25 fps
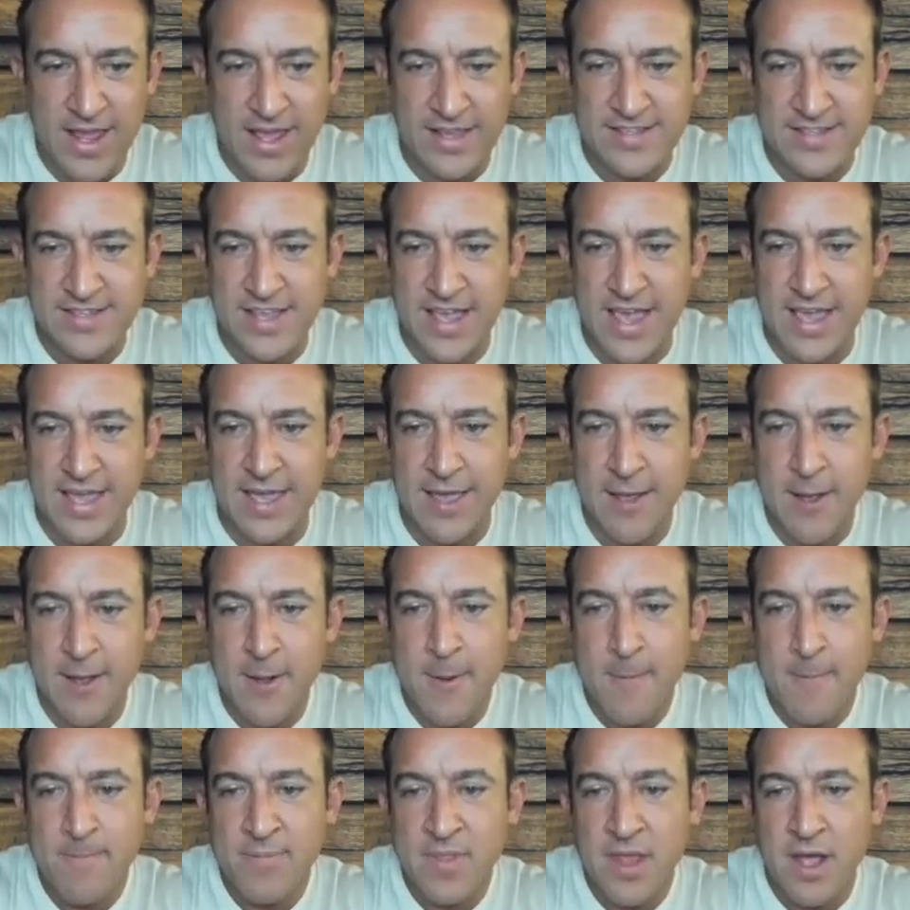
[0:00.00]
It's like
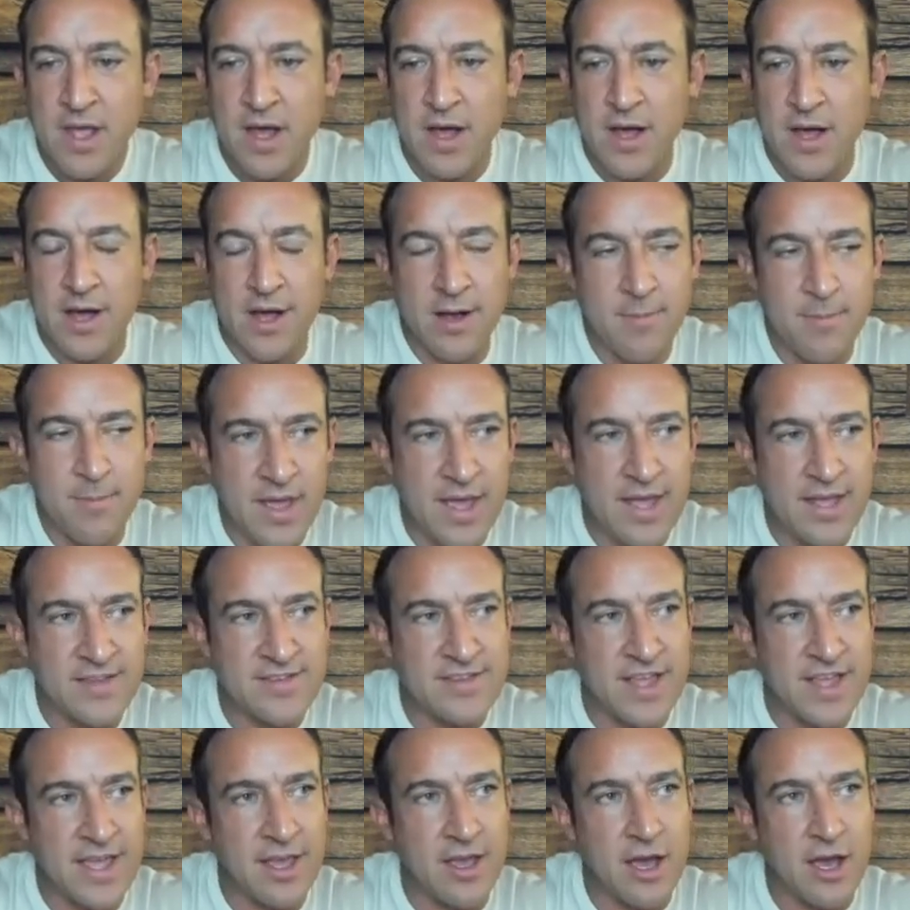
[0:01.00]

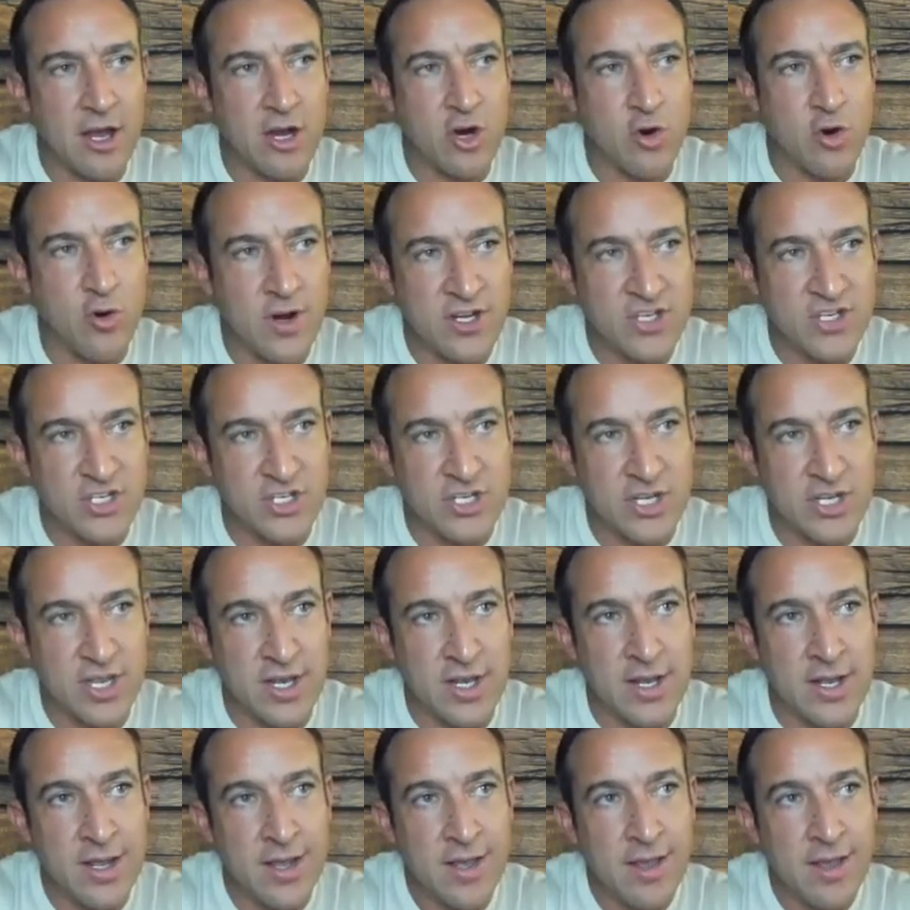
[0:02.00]
a Christian